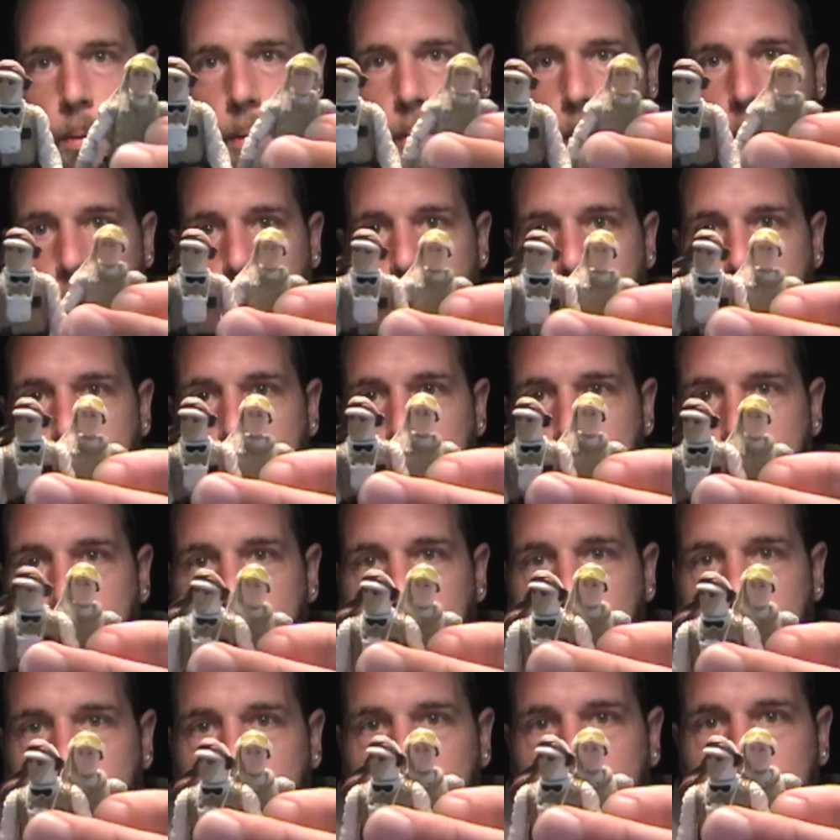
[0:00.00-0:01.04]
compared
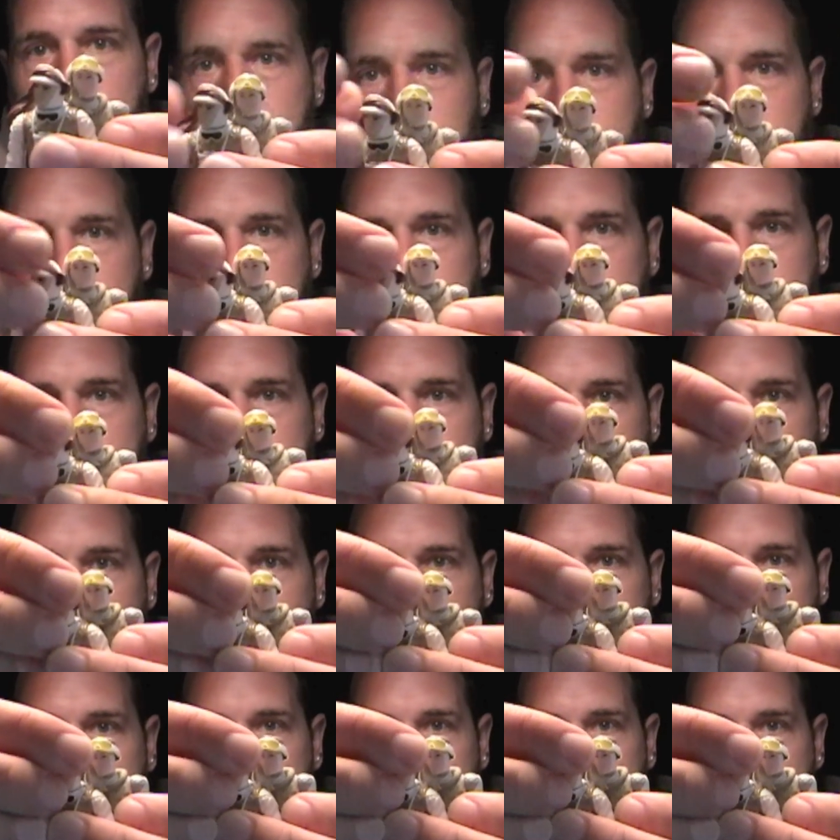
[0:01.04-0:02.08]
to the
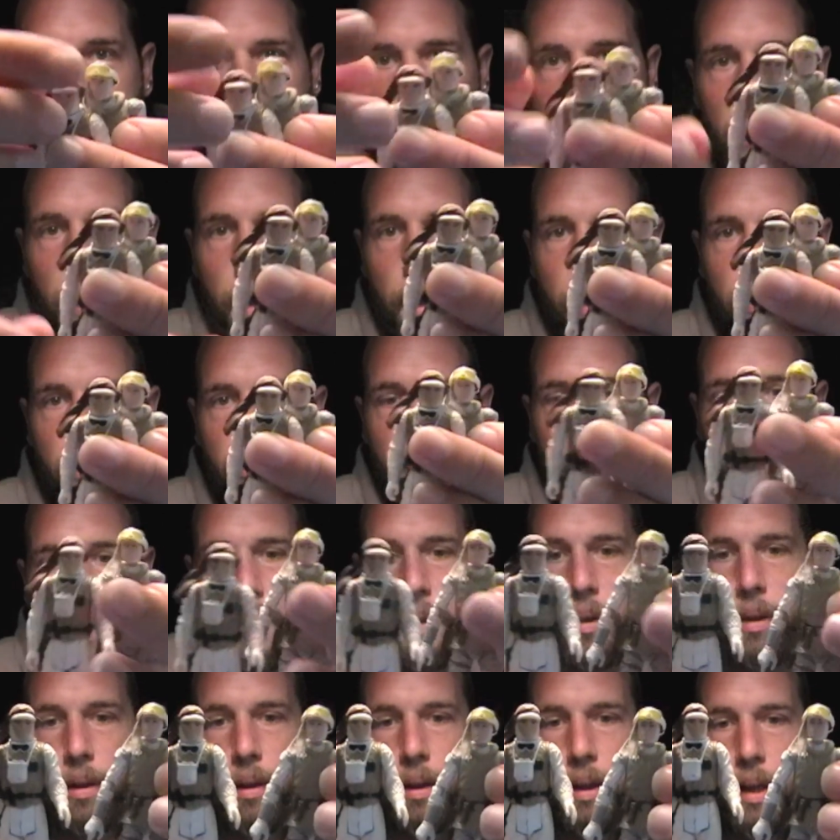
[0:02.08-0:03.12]
classic